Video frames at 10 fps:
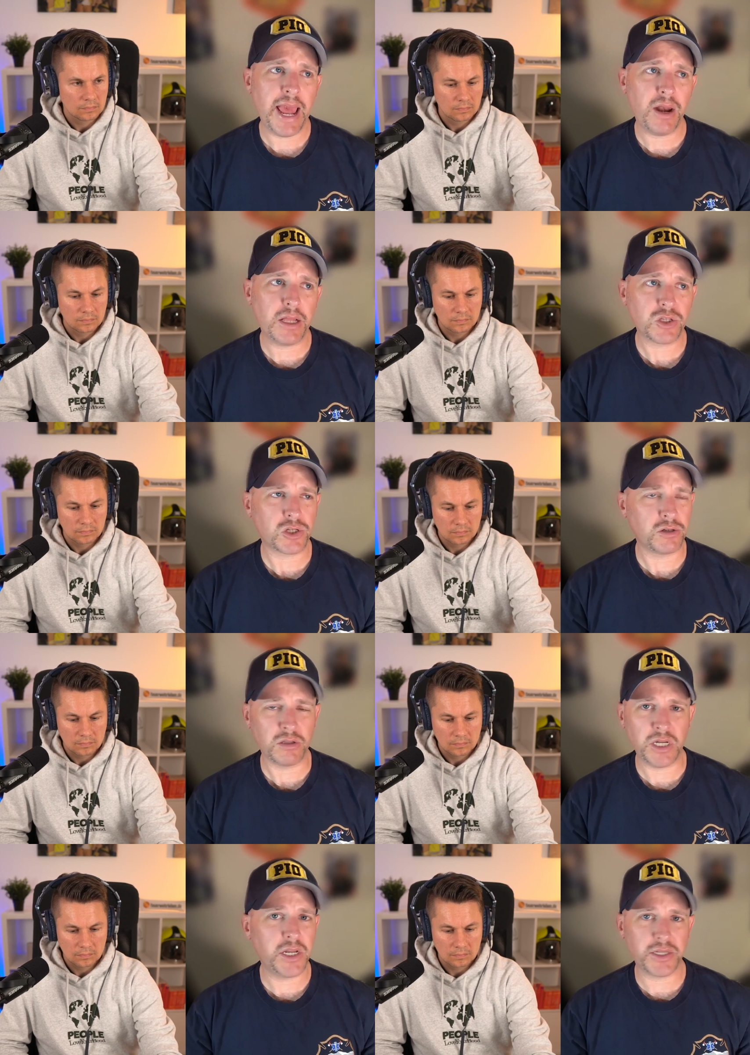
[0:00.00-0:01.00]
Speaker 1: and it
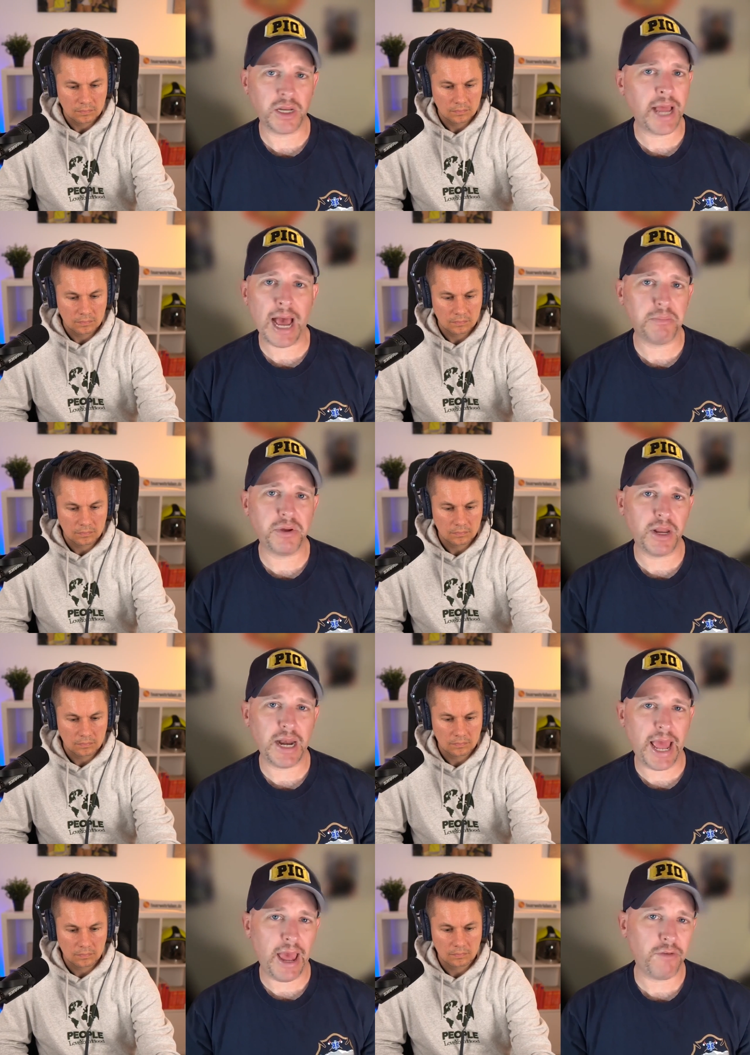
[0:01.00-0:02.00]
certainly doesn't
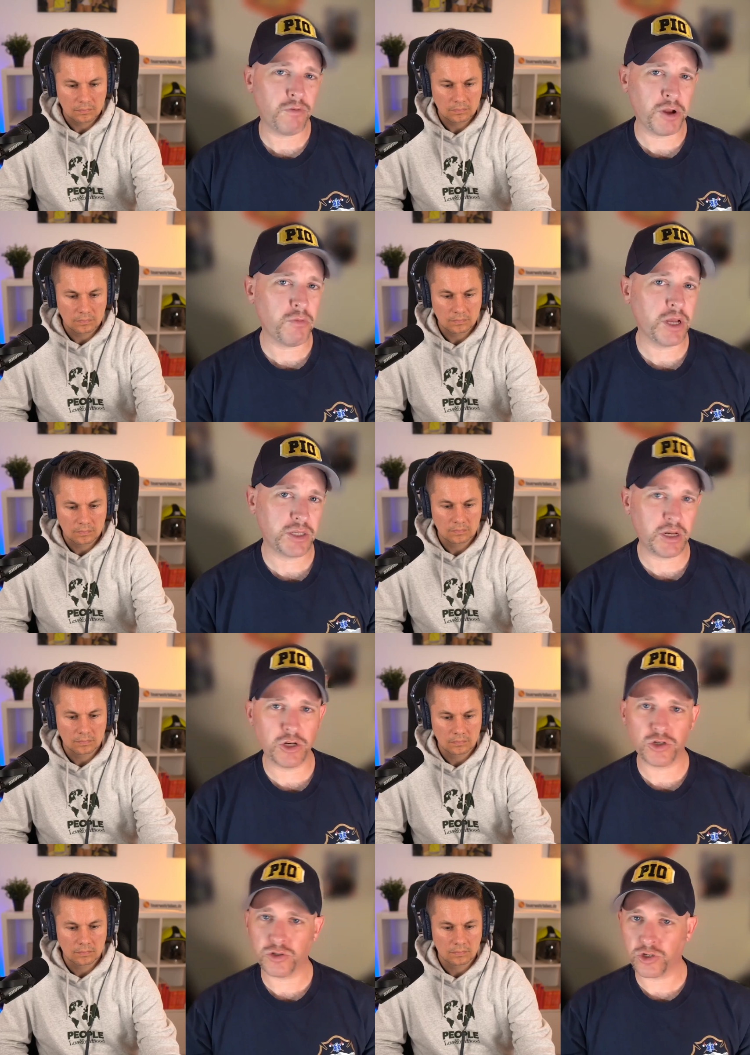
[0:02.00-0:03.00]
happen at every
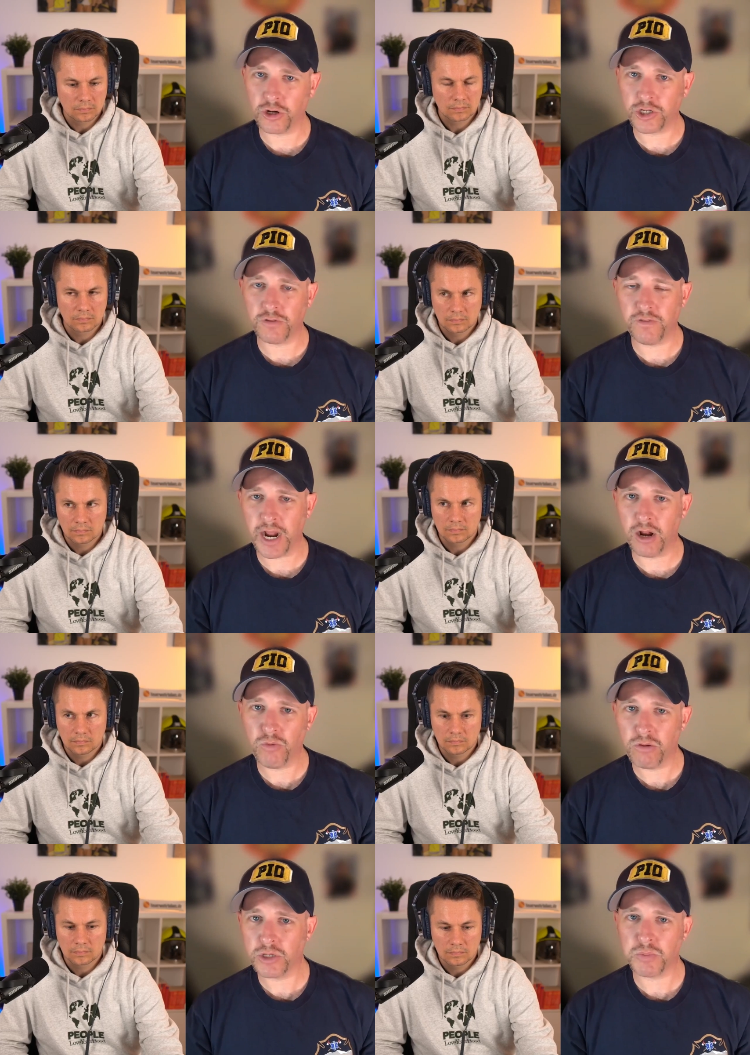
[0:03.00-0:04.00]
residential structure
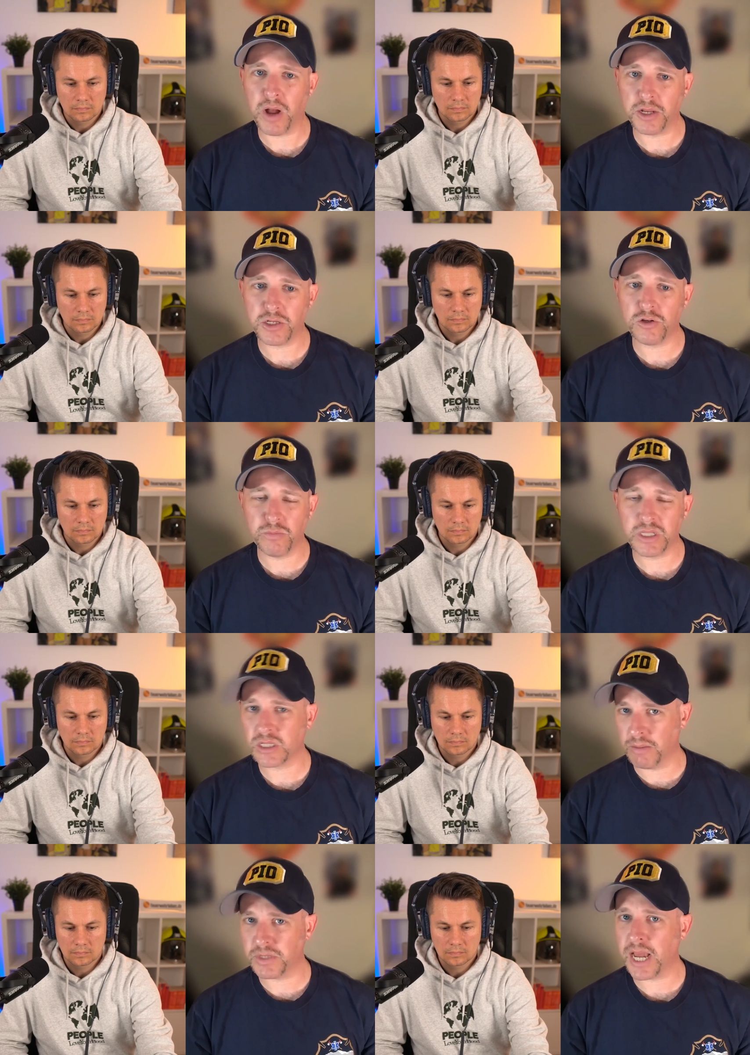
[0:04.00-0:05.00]
fire we respond to,
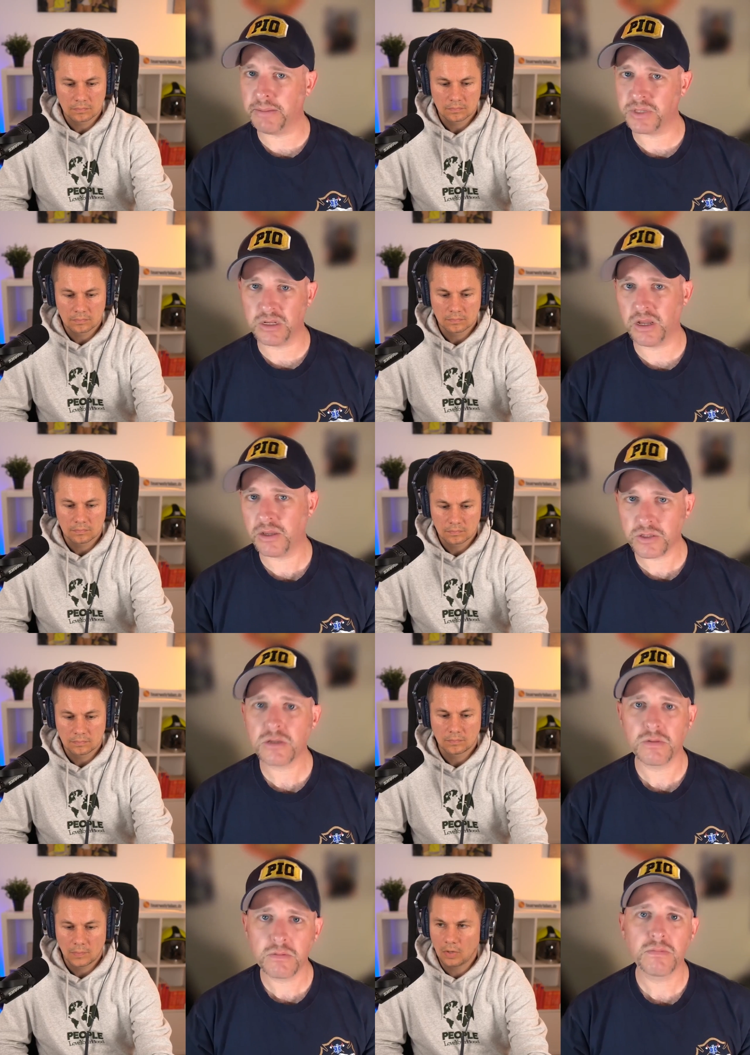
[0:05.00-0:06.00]
but sometimes it
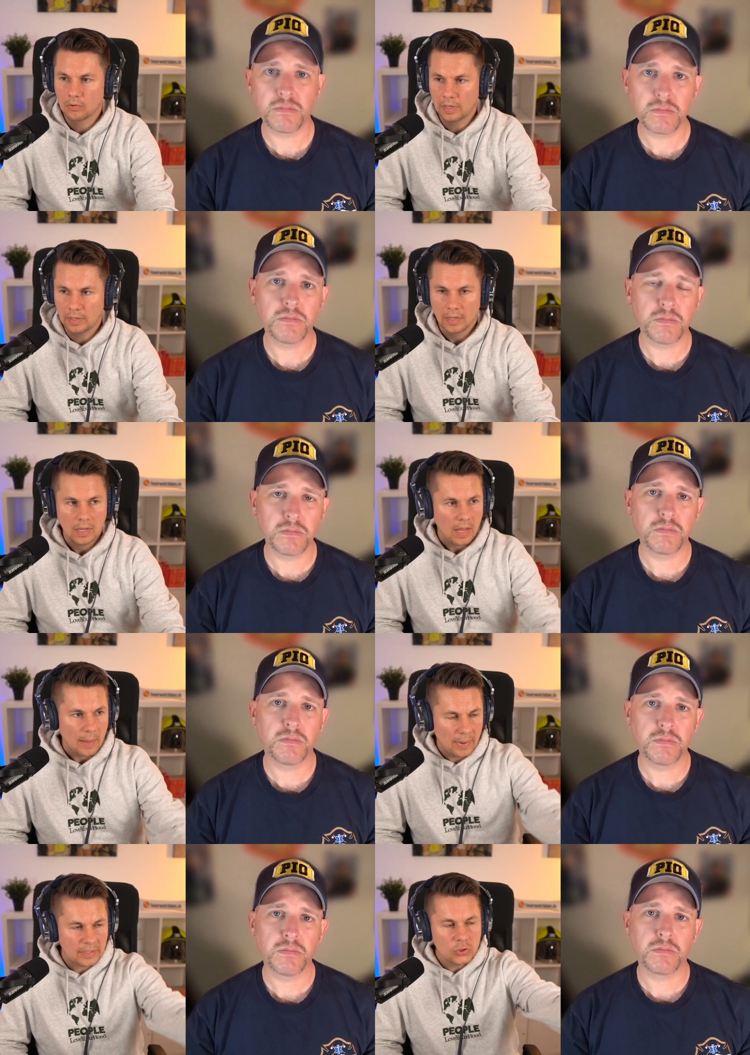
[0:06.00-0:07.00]
does.
Speaker 2: Okay,
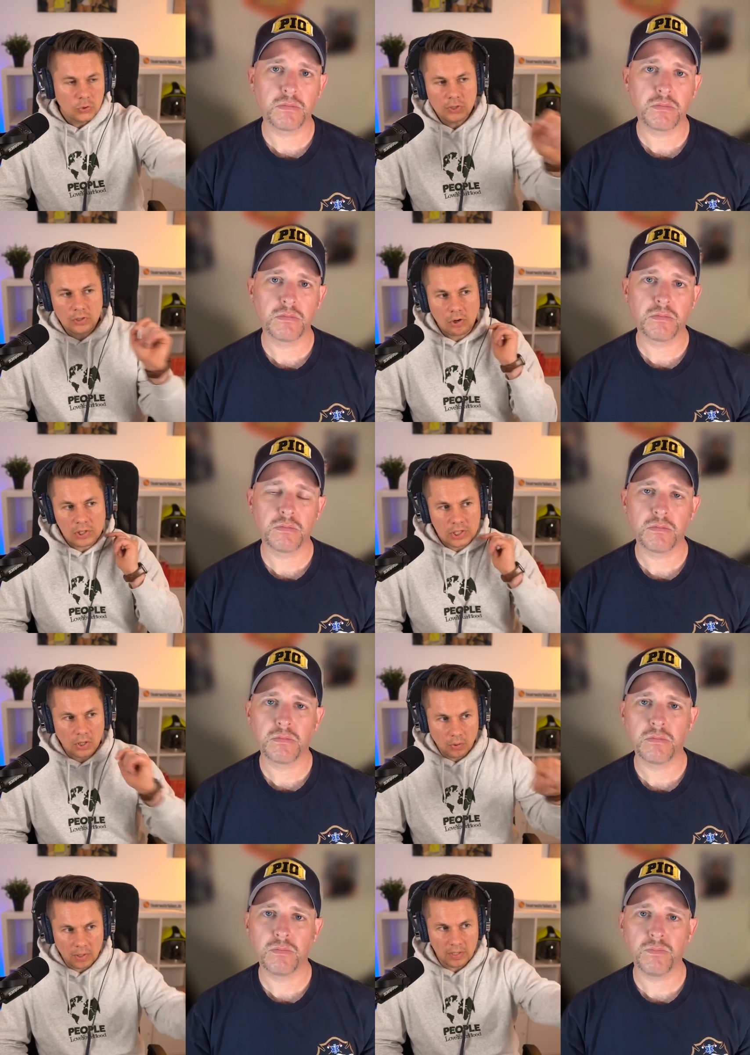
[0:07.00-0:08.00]
but you do it
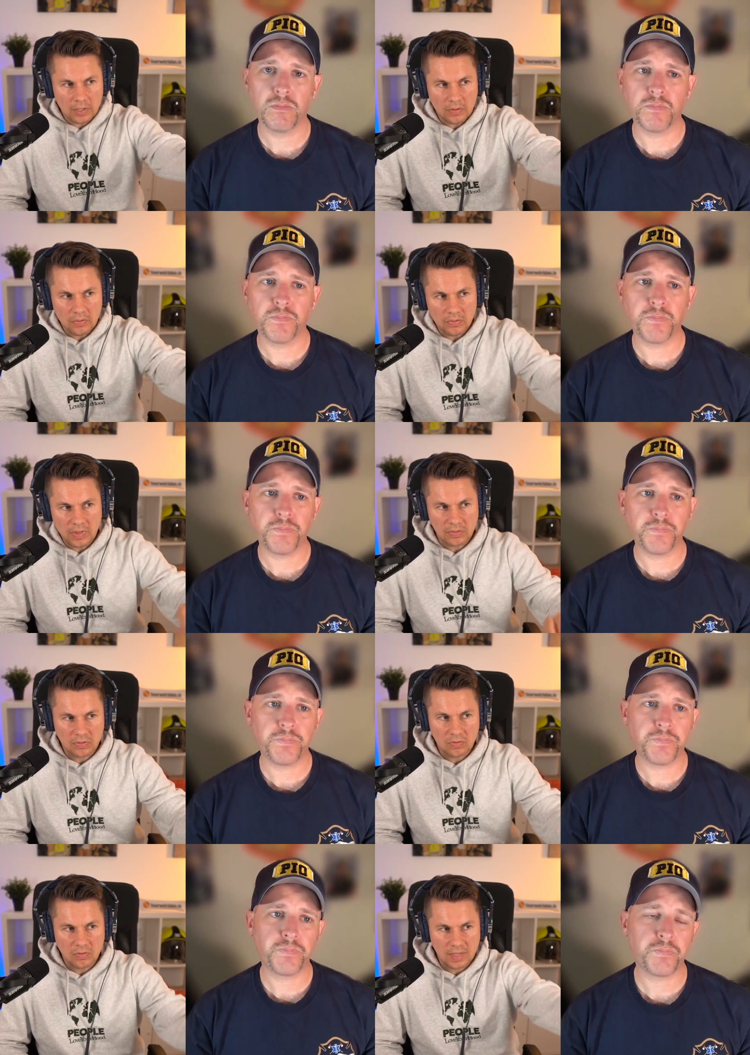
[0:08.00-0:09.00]
also in that
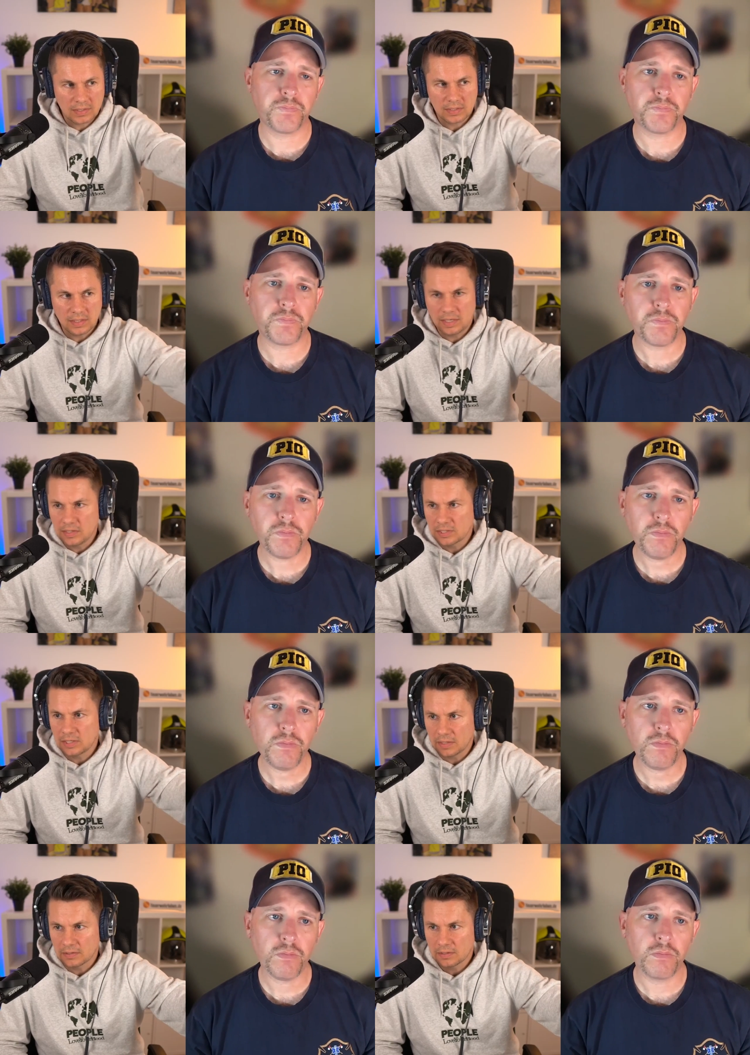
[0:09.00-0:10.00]
that uh,
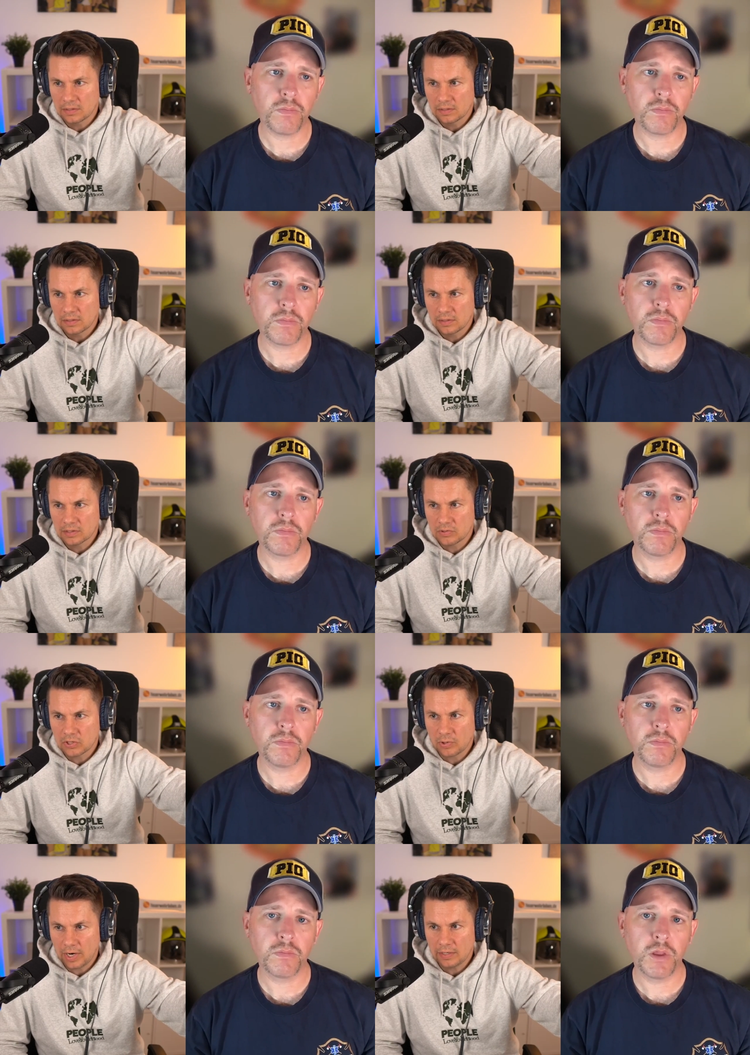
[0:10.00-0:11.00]
incident. Is
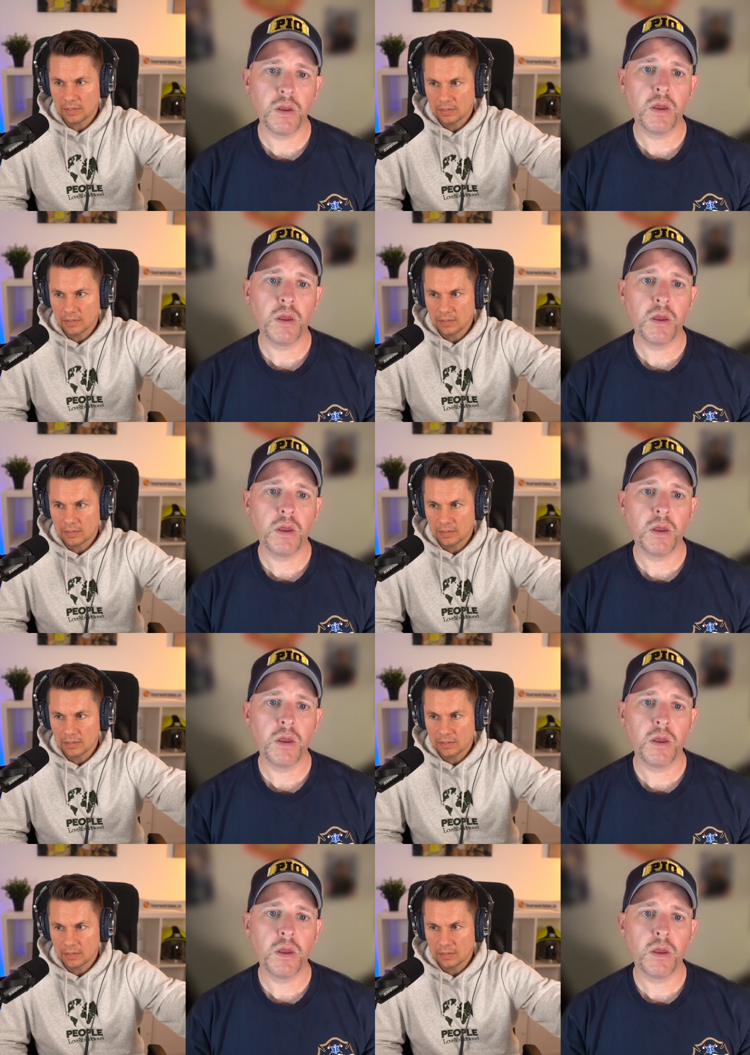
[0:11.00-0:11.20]
that right?